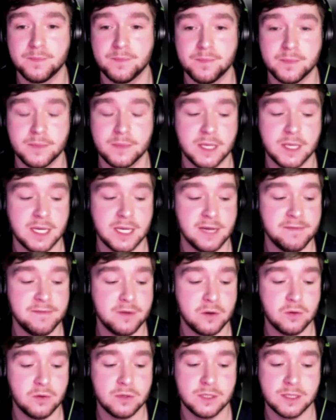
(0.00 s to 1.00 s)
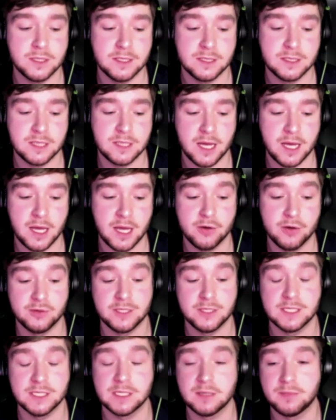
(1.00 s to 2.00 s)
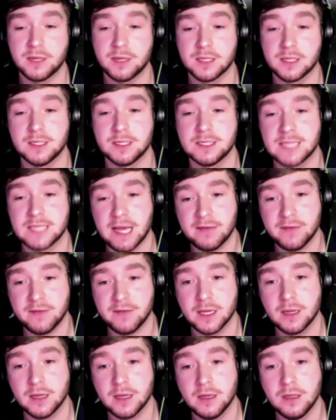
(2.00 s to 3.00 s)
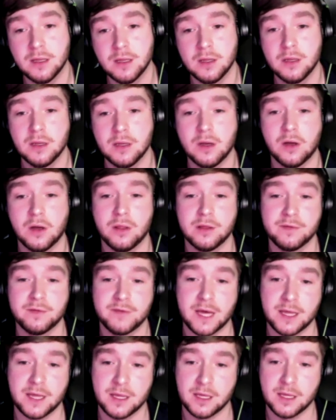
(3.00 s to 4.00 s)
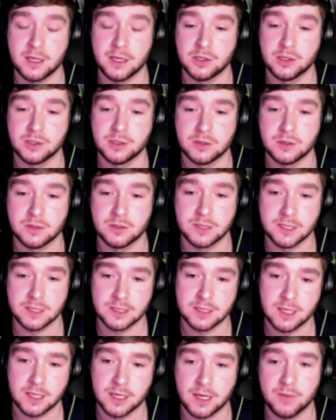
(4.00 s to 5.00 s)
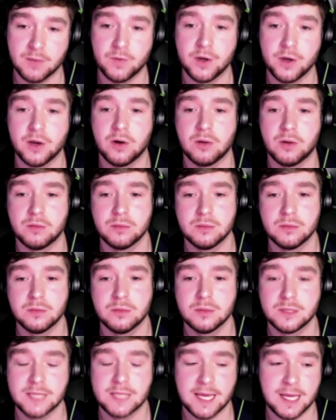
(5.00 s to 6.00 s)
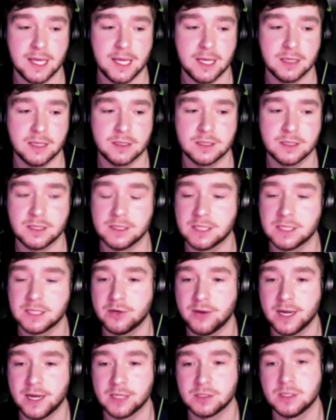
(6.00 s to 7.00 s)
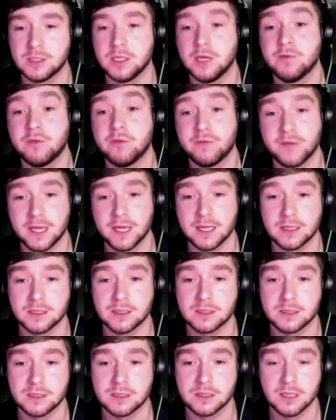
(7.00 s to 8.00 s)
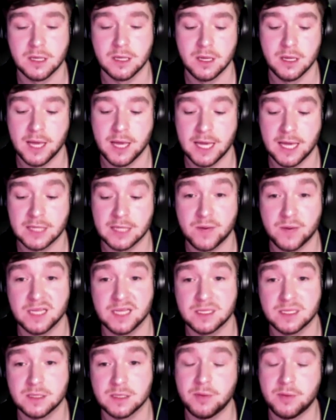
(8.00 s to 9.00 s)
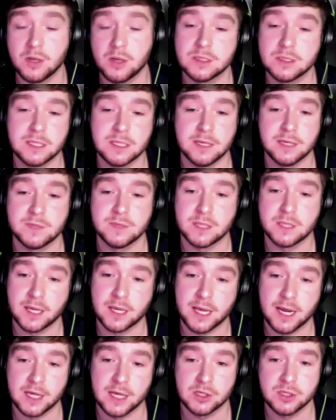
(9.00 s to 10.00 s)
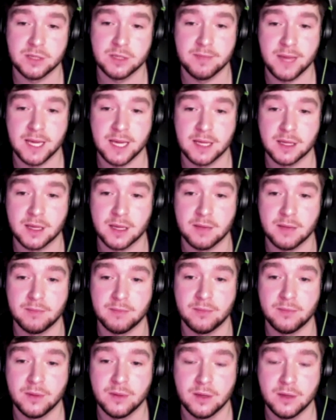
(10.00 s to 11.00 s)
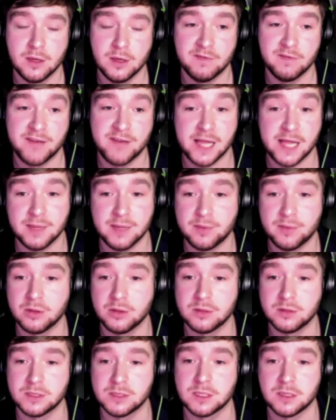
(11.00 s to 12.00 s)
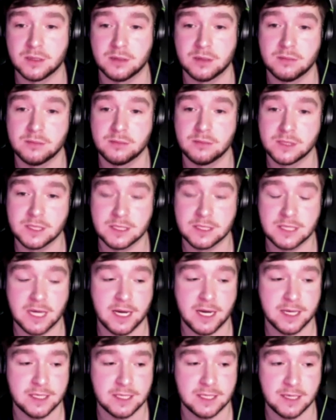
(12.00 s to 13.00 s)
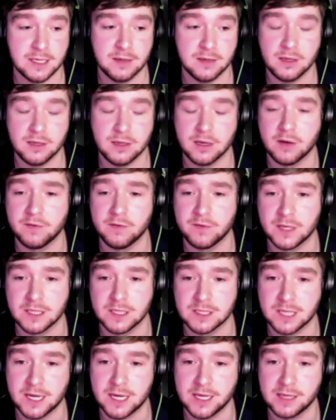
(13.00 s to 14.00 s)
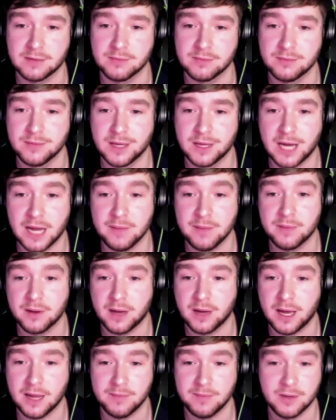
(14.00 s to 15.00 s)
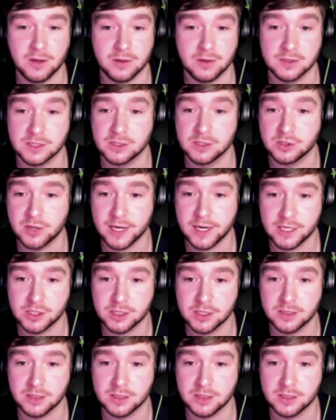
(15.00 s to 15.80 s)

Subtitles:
the difficulties that an autistic person is having on the fact that they're just autistic, and we're not taking into consideration the other things as well as the positives that can actually make them valuable to society. Things like hyper concentration,